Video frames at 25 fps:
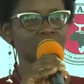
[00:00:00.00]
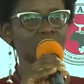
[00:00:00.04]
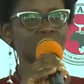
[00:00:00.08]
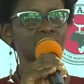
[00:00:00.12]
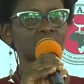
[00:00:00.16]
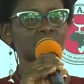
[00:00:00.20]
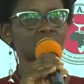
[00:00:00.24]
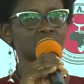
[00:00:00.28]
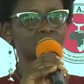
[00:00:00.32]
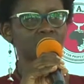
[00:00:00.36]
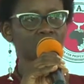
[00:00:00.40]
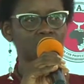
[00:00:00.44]

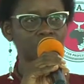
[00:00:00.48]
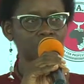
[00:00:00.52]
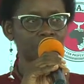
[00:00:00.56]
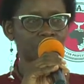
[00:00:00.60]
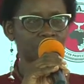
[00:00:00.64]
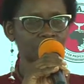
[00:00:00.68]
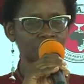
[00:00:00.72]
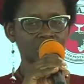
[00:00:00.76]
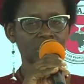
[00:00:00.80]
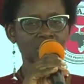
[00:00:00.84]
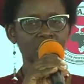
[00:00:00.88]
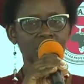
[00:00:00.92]
is not
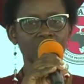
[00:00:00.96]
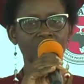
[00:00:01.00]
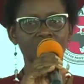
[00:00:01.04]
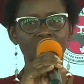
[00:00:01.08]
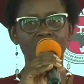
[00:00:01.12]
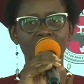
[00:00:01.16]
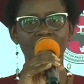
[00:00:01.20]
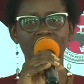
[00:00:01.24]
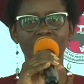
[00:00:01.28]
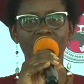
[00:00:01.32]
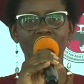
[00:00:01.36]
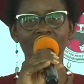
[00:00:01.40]

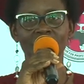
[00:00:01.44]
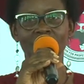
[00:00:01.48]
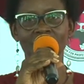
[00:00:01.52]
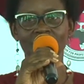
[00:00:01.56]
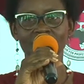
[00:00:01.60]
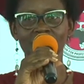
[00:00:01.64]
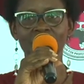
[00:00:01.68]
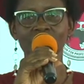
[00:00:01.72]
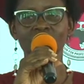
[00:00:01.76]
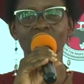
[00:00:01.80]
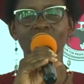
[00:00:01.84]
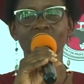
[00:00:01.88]
possible
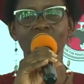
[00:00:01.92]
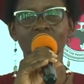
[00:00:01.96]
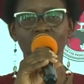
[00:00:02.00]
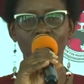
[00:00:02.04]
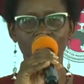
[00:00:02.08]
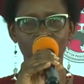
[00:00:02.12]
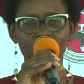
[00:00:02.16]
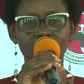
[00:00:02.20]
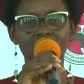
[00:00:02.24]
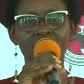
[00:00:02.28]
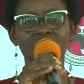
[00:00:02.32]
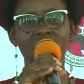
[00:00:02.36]
unless you're
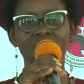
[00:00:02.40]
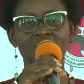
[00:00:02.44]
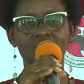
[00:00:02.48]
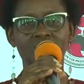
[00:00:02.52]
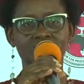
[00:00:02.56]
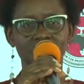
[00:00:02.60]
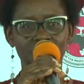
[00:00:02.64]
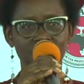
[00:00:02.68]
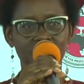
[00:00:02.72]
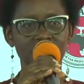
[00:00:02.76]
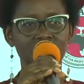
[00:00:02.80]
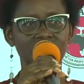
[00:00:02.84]
committed
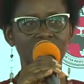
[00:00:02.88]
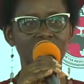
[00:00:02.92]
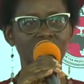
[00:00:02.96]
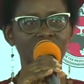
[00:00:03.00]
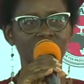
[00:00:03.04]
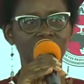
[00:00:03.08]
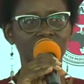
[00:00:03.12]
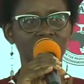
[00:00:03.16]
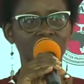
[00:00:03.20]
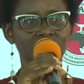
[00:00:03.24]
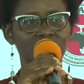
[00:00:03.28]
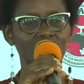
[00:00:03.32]
to it,
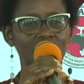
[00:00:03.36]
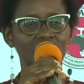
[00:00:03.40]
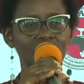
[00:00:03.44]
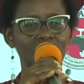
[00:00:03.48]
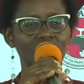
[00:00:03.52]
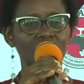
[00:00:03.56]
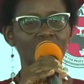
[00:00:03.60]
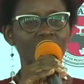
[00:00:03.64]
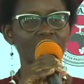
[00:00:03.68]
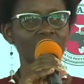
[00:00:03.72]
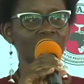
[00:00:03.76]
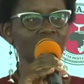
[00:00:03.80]

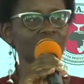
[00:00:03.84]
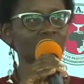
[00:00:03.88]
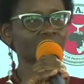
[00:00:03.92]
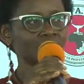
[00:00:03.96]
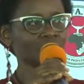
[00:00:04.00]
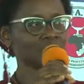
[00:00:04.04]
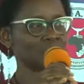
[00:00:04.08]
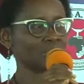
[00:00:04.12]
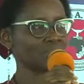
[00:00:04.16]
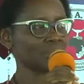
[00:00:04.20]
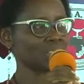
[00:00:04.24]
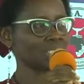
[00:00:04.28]

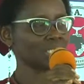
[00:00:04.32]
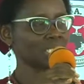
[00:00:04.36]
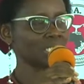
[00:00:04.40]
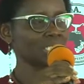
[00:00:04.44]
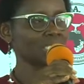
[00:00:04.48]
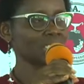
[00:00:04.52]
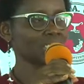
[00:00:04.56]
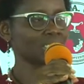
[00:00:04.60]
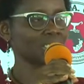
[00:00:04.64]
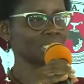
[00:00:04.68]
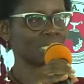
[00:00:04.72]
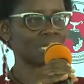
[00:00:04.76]
unless you
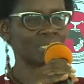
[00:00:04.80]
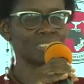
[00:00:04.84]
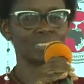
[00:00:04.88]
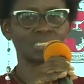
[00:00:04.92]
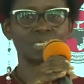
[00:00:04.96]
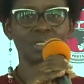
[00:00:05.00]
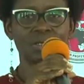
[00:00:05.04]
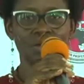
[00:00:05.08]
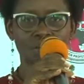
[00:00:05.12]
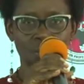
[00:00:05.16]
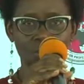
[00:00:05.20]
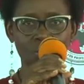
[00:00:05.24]
take it as
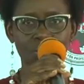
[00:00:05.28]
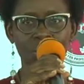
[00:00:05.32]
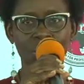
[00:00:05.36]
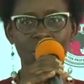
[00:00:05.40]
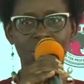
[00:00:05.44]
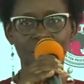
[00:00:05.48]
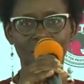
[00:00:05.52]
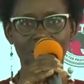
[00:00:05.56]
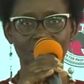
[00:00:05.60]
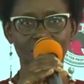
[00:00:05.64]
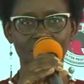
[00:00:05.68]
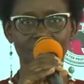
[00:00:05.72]
a
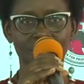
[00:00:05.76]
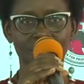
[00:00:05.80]
calling.